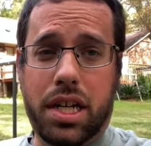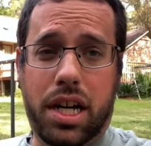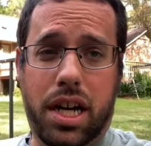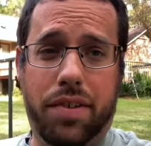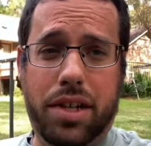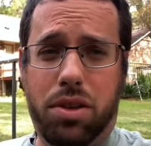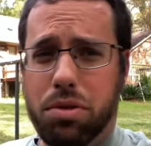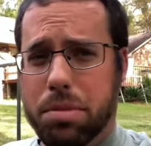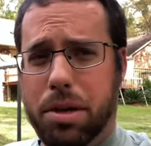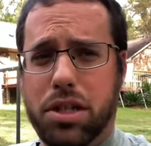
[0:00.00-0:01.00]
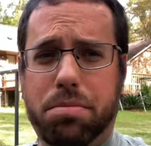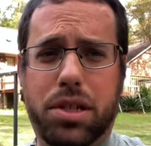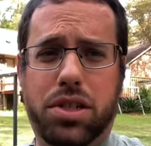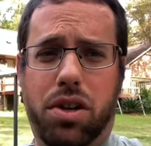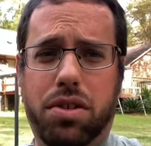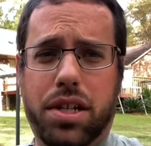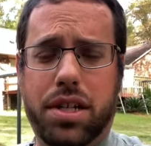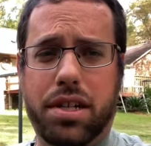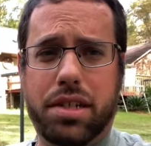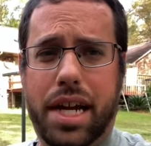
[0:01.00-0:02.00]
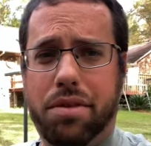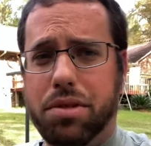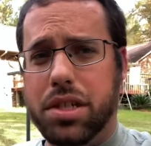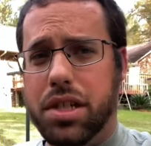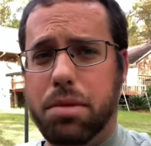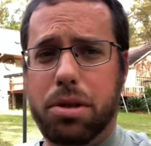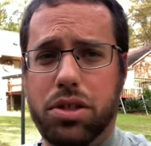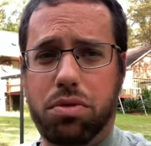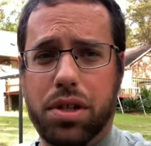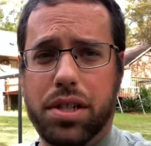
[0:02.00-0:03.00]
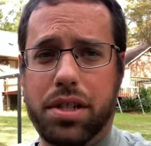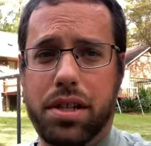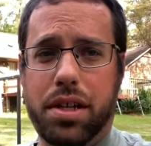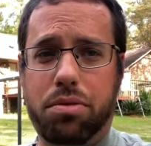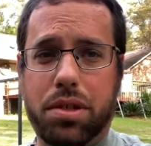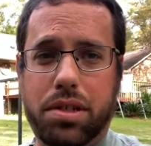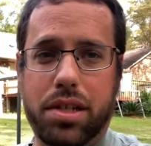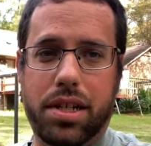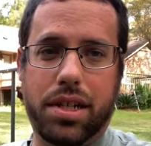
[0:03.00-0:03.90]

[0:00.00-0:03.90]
I don't really post much on it because I haven't really done much with it, with